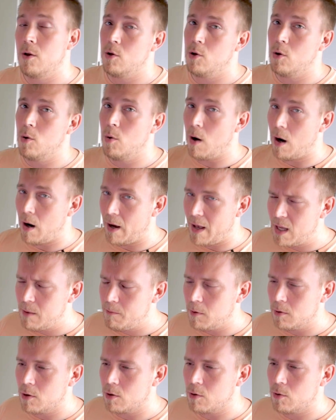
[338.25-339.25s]
you are
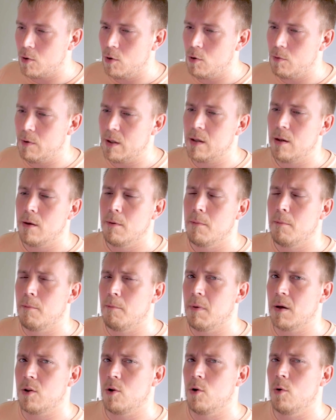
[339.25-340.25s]
able to do it,
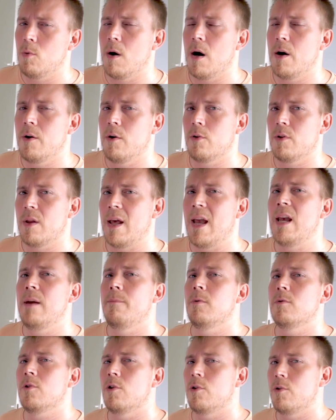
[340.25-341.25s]
but you are not
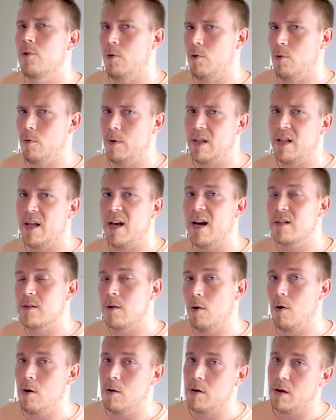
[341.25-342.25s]
able to do it as
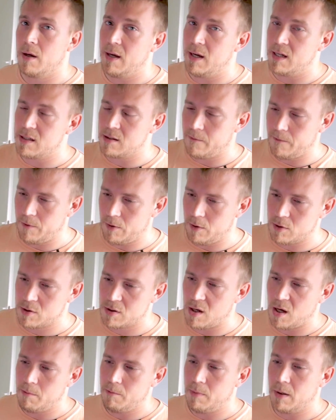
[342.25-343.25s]
long as the first
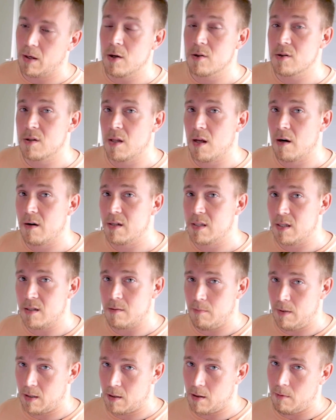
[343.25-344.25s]
time, because there is
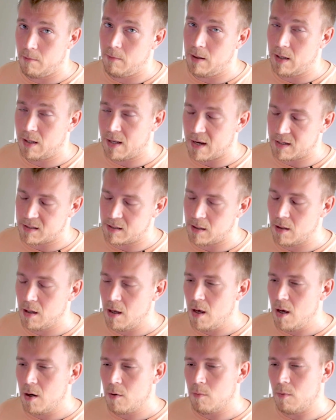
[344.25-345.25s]
this milk exit
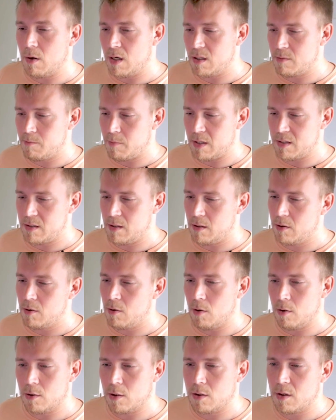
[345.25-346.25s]
what is present
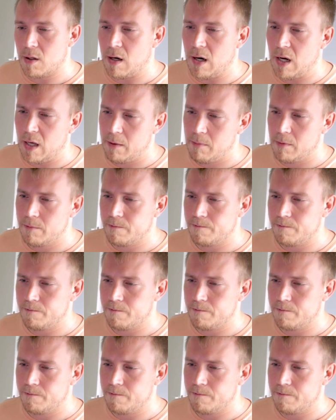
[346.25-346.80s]
all the time.